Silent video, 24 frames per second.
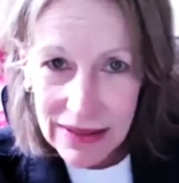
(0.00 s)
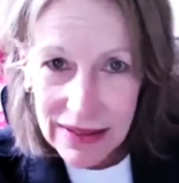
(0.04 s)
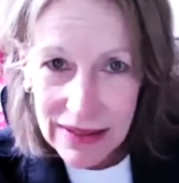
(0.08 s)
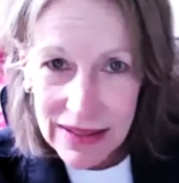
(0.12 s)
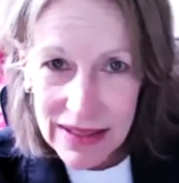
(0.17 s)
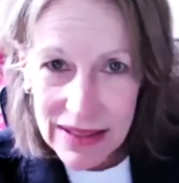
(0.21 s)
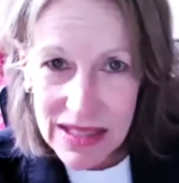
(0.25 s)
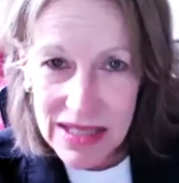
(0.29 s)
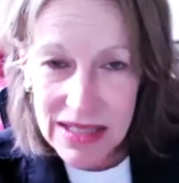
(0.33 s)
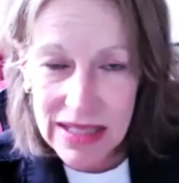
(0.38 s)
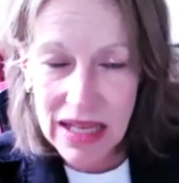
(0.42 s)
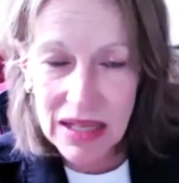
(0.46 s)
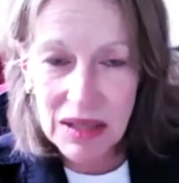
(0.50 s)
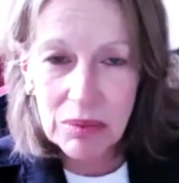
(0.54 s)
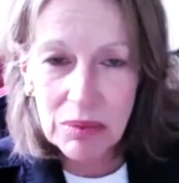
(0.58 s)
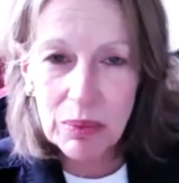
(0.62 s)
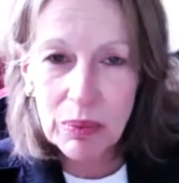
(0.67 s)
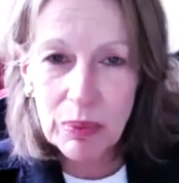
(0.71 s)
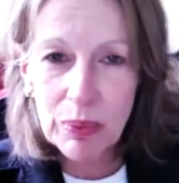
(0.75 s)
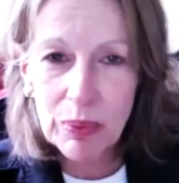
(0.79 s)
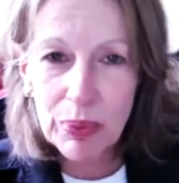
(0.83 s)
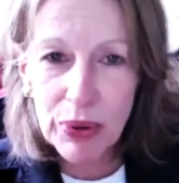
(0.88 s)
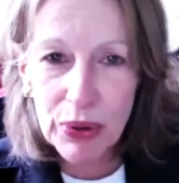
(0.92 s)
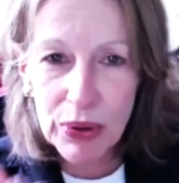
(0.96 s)
It's saying,
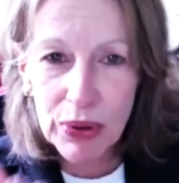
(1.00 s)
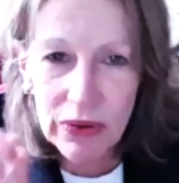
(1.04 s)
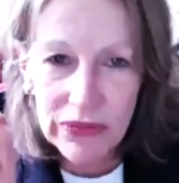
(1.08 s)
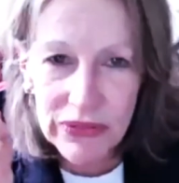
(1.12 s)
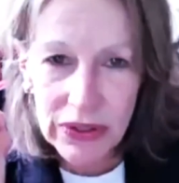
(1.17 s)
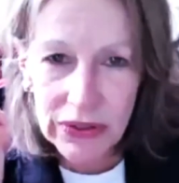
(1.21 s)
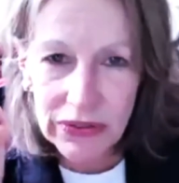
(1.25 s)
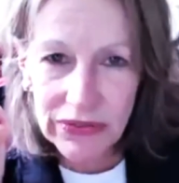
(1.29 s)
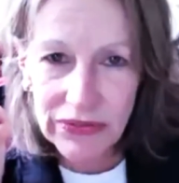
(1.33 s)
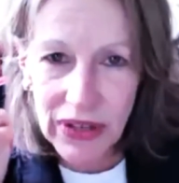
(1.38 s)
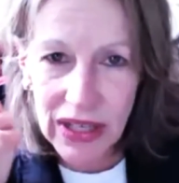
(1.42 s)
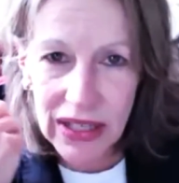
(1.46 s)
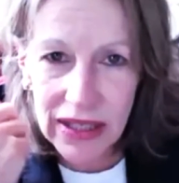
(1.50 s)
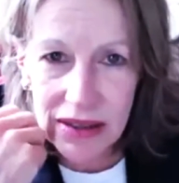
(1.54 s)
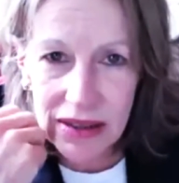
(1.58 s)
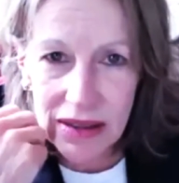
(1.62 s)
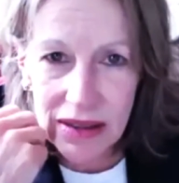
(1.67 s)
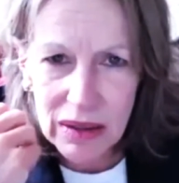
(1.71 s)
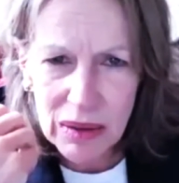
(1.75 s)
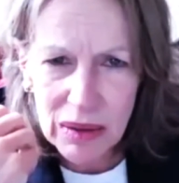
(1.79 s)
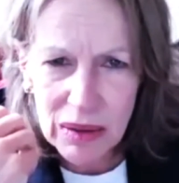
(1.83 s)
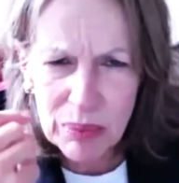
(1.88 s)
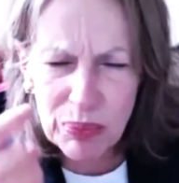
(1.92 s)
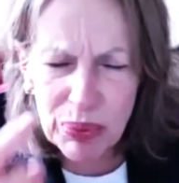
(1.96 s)
prove your faith,
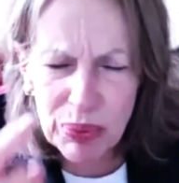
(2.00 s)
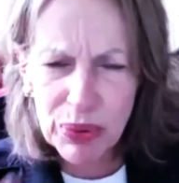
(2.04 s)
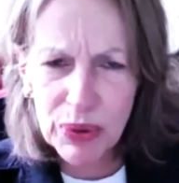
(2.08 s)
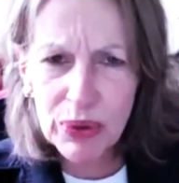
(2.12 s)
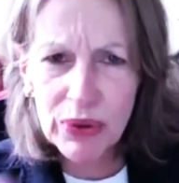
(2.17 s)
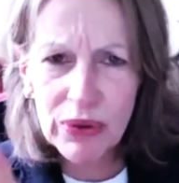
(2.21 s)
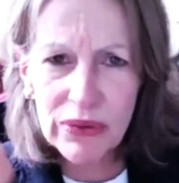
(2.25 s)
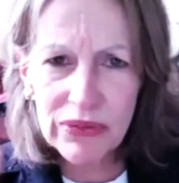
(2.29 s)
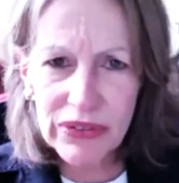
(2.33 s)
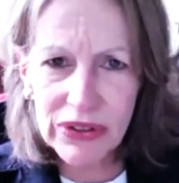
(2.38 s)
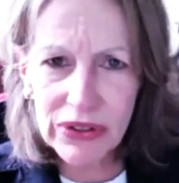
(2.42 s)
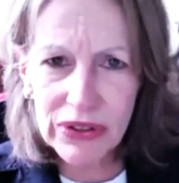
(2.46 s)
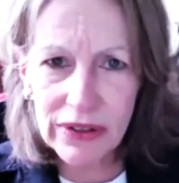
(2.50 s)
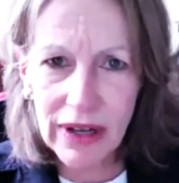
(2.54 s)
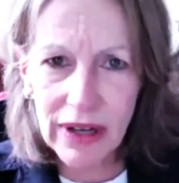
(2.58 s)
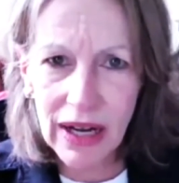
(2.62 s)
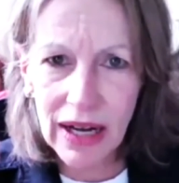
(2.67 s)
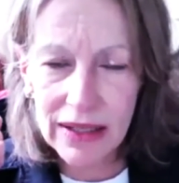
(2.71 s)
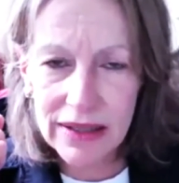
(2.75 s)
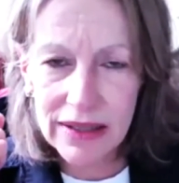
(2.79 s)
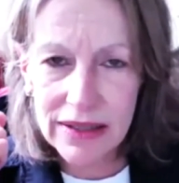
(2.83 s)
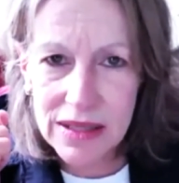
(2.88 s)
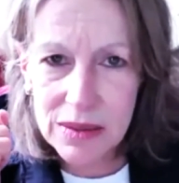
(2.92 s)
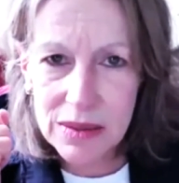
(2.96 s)
prove your
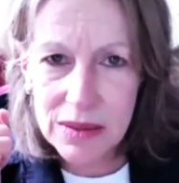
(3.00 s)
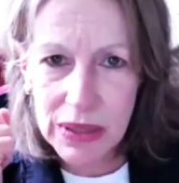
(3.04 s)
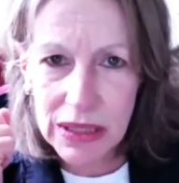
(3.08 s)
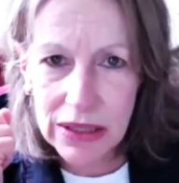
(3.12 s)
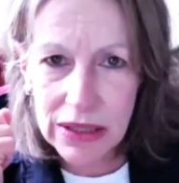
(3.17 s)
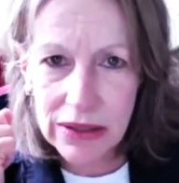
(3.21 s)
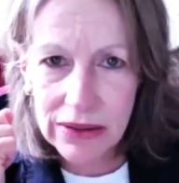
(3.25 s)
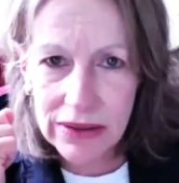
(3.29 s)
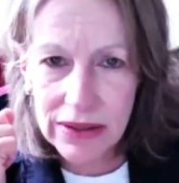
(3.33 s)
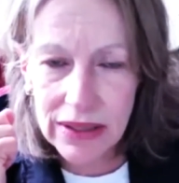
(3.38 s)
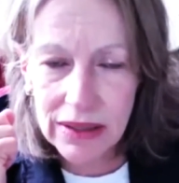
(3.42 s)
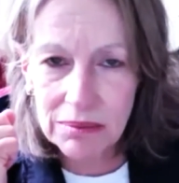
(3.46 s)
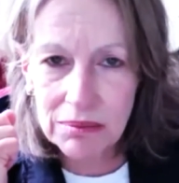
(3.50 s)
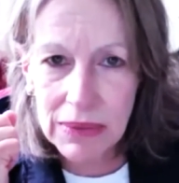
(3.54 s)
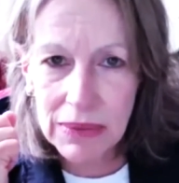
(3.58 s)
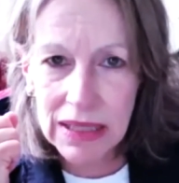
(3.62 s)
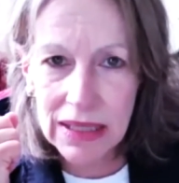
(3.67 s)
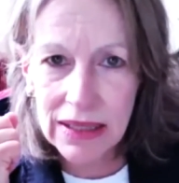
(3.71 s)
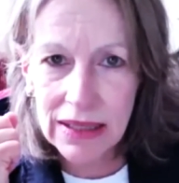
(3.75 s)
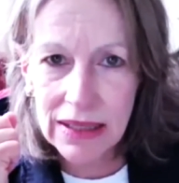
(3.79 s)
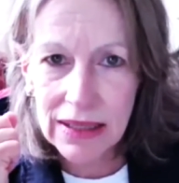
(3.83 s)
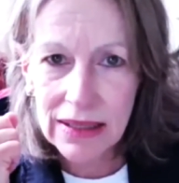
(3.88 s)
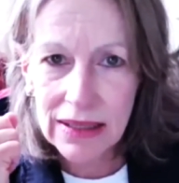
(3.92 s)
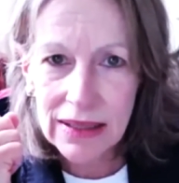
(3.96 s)
God is bigger than
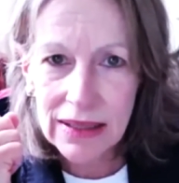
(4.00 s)
me.